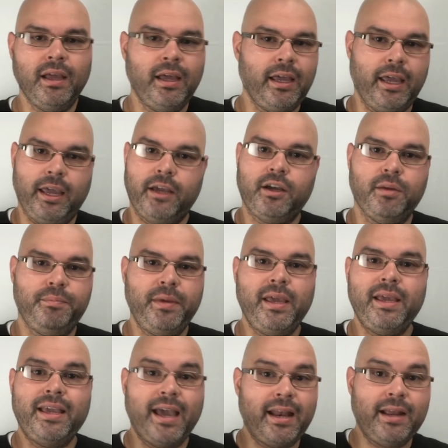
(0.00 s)
It could be
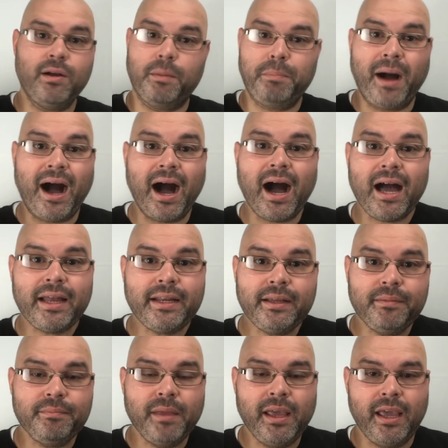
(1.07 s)
getting a pod,
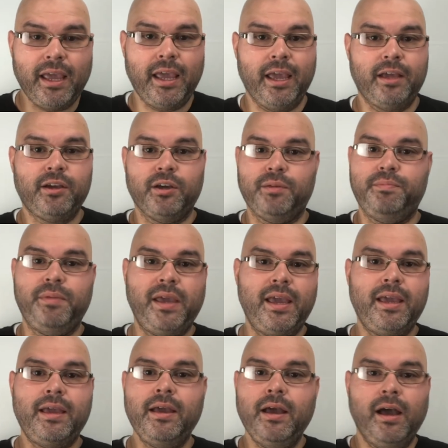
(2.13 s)
it could
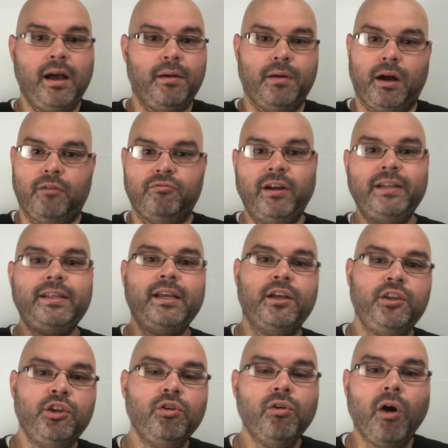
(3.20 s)
be renting a
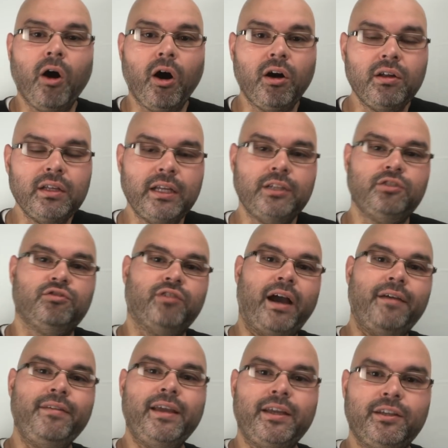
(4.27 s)
U-Haul and
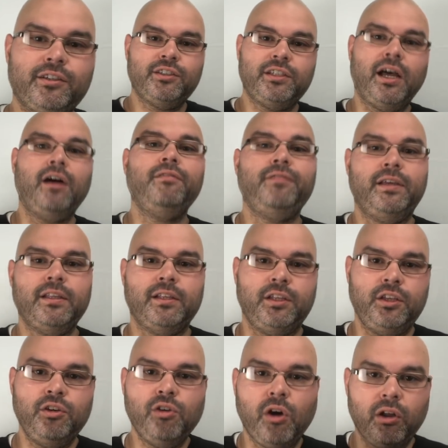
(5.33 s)
driving it yourself, either the
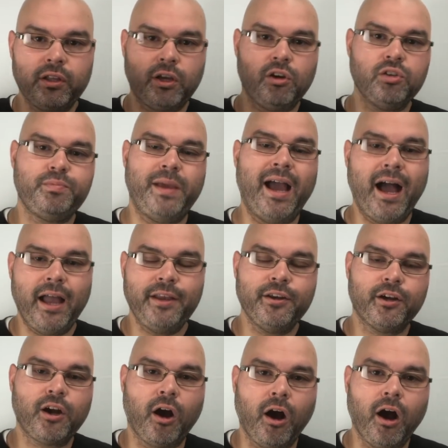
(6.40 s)
U-Haul that goes behind your
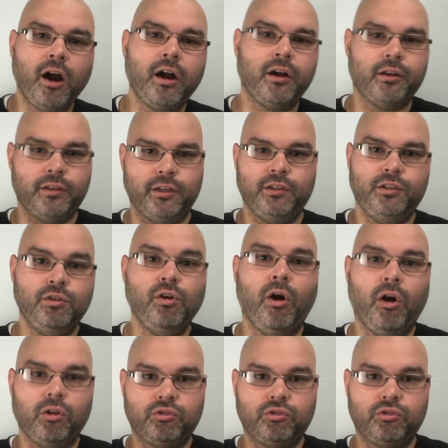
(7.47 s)
car or the U-Haul